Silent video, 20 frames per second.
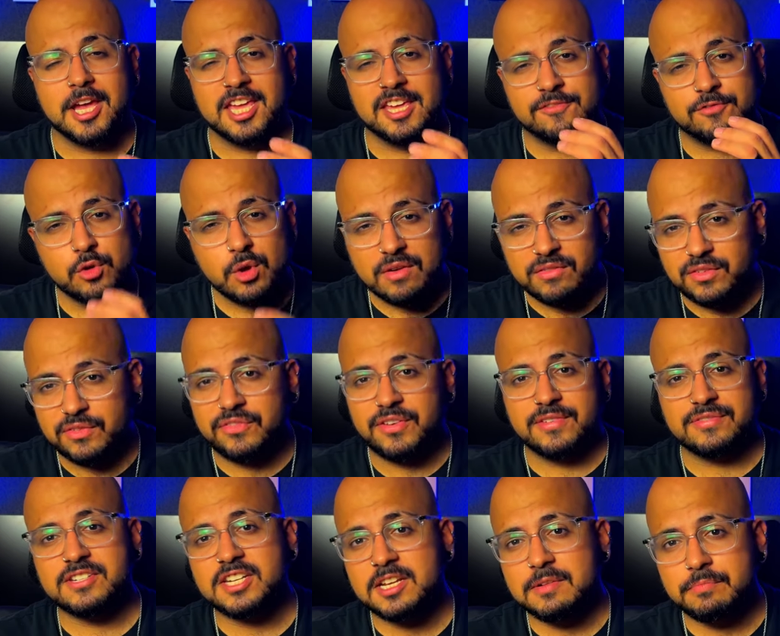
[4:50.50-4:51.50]
If you have a
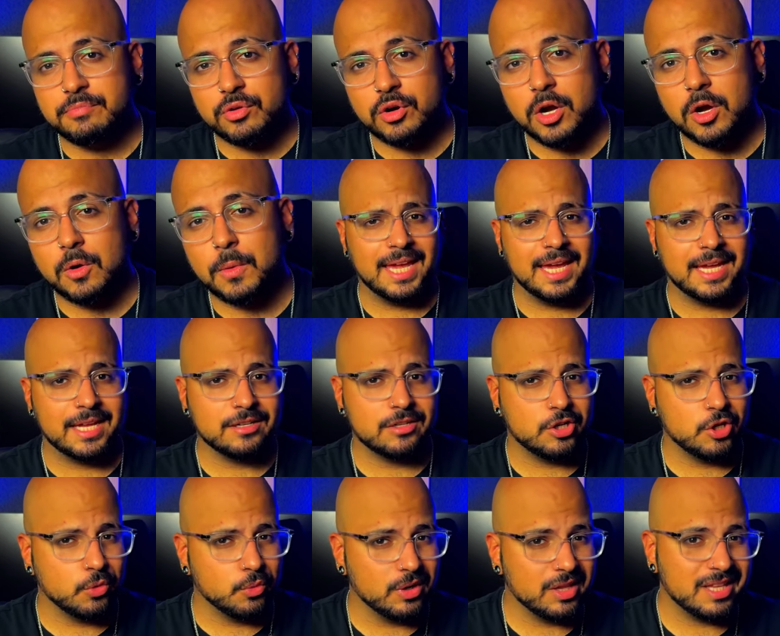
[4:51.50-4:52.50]
fifteen Pro and
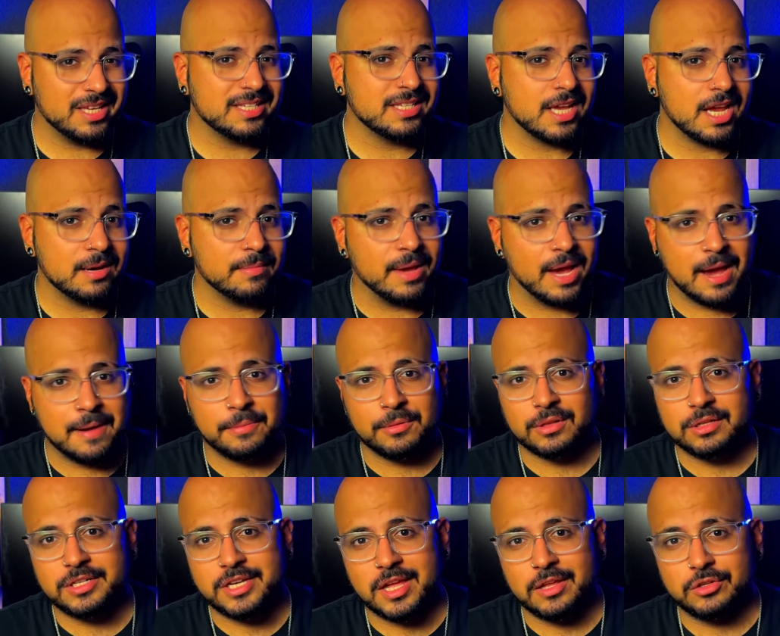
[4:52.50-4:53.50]
you're really excited about
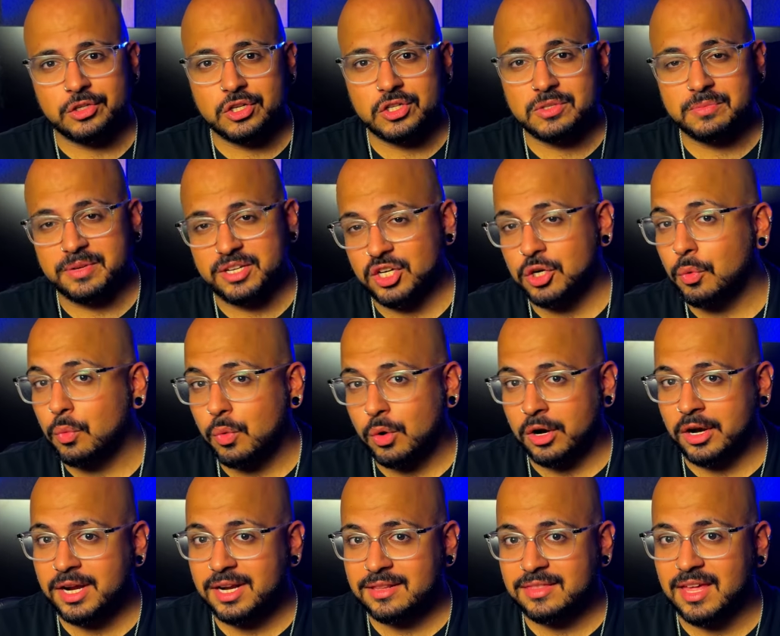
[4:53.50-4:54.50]
Apple Intelligence, but you're
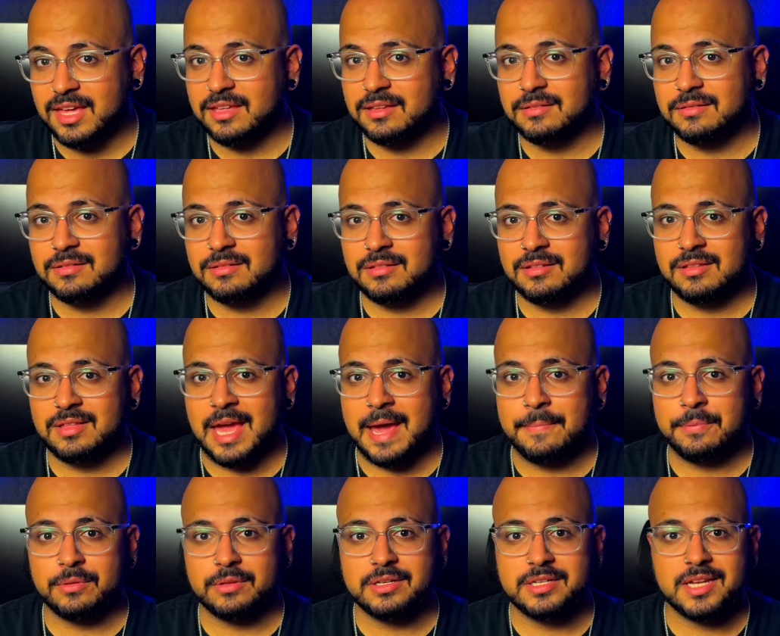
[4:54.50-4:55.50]
worried that
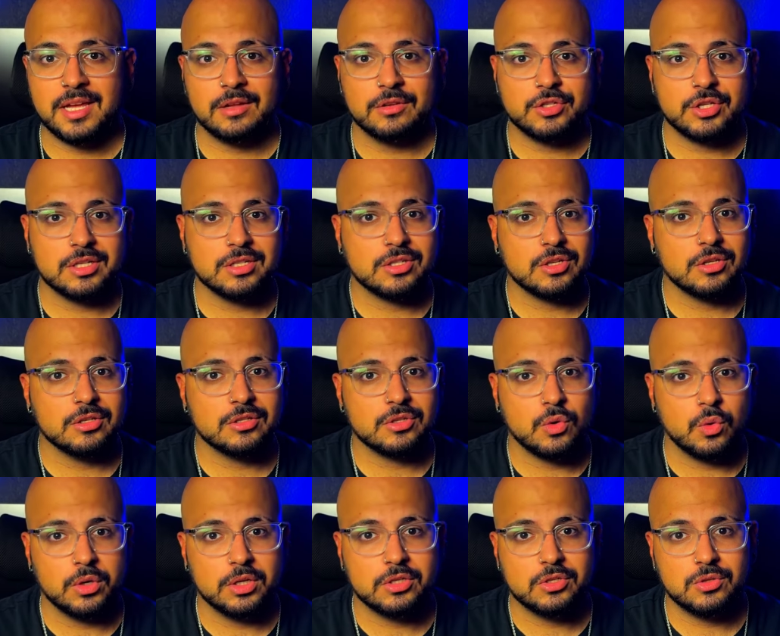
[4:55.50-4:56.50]
Apple Intelligence is
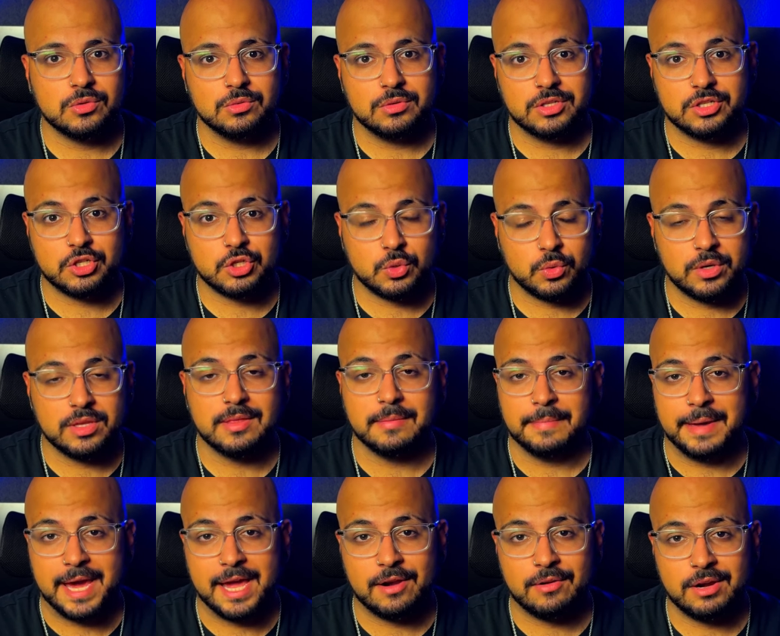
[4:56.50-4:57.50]
going to destroy the
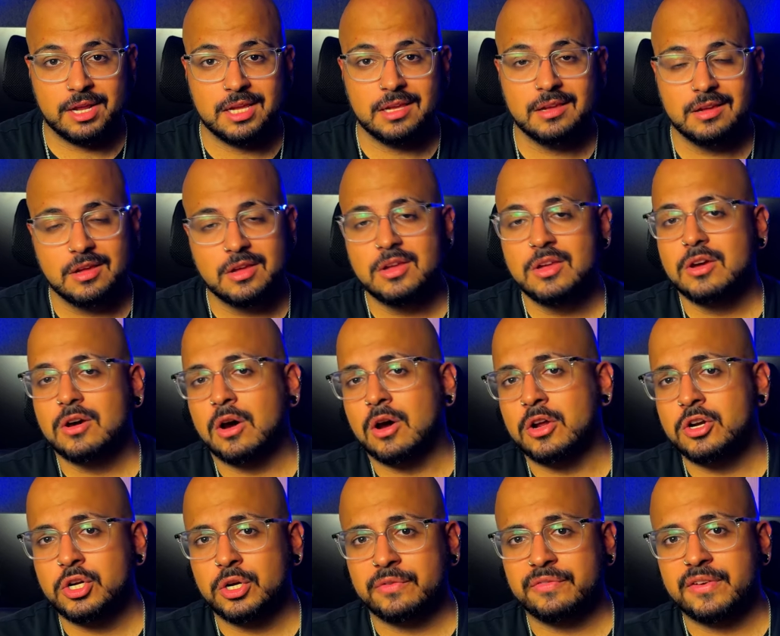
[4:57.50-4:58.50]
battery
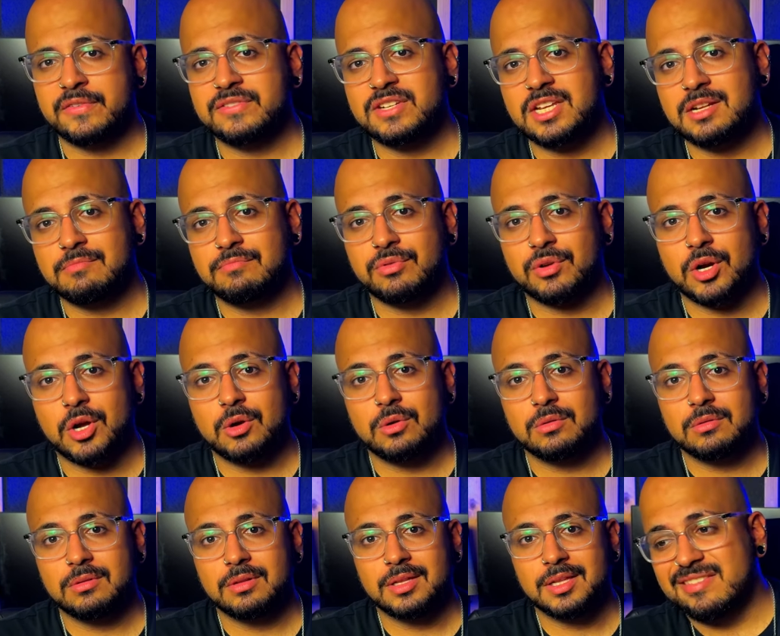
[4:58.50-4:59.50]
on your fifteen
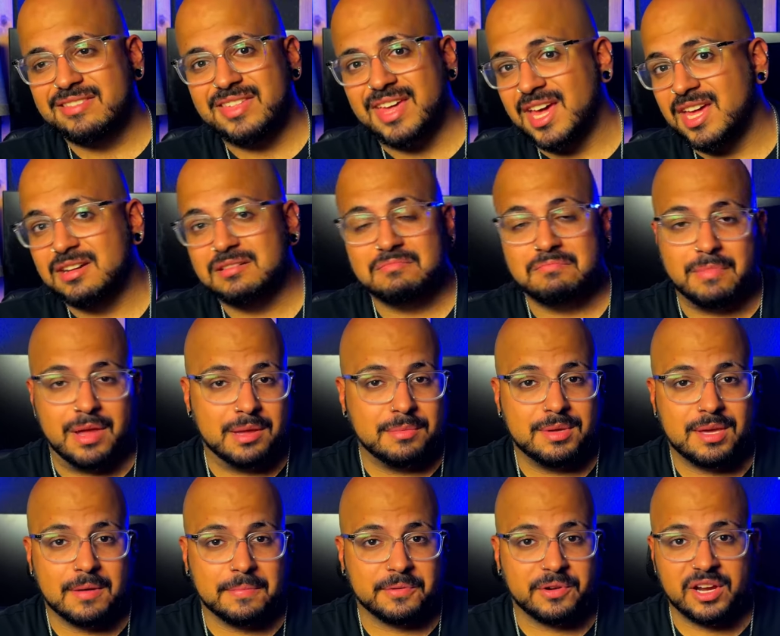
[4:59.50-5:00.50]
Pro, then
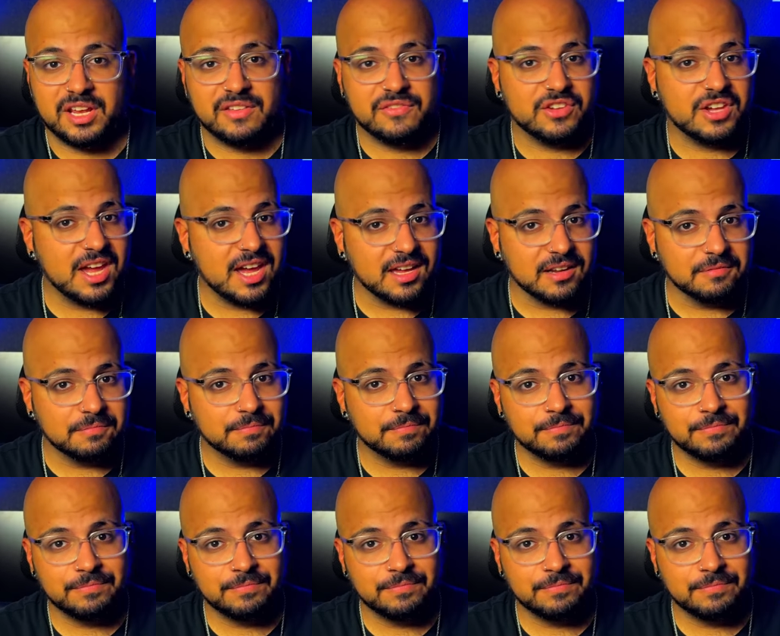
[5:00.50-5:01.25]
maybe upgrade if you can.